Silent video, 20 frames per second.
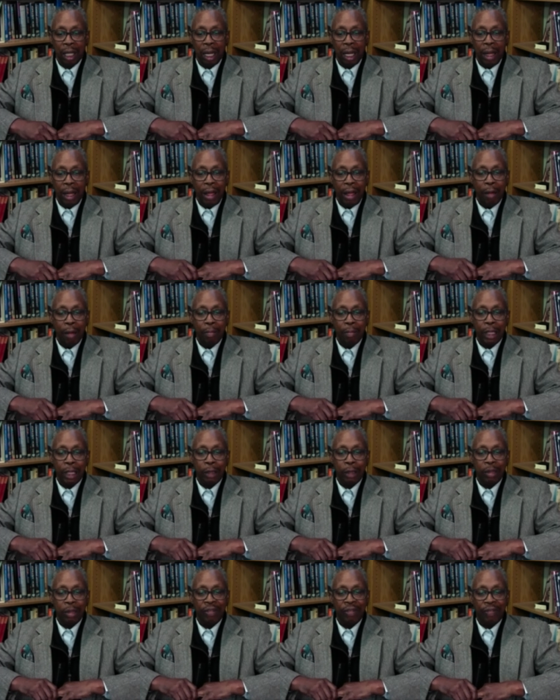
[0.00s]
help me to
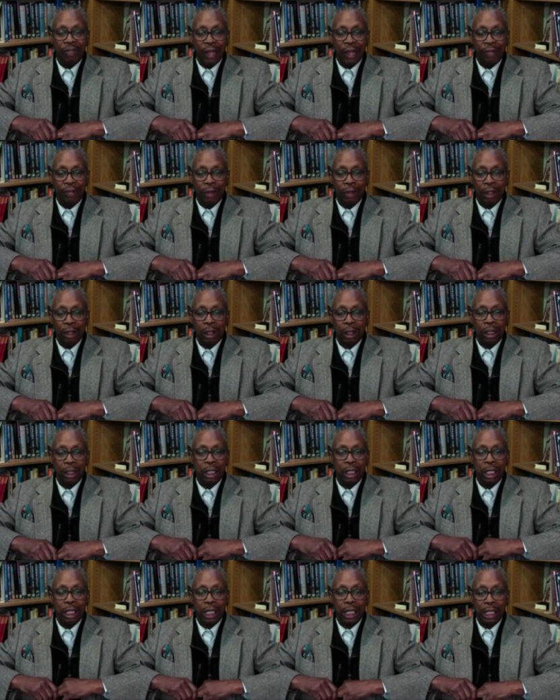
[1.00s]
be faithful until
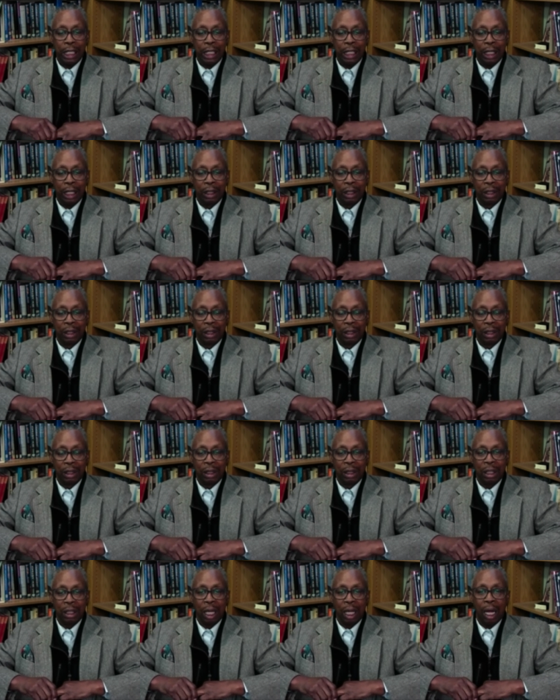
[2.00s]
the end.
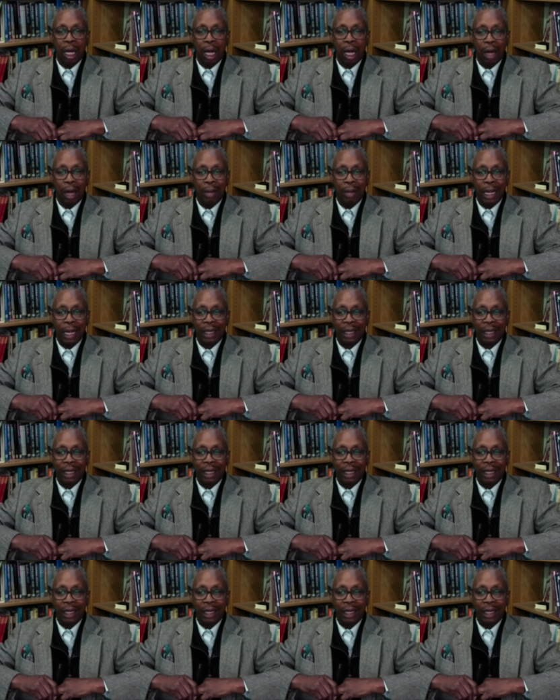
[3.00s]
Amen.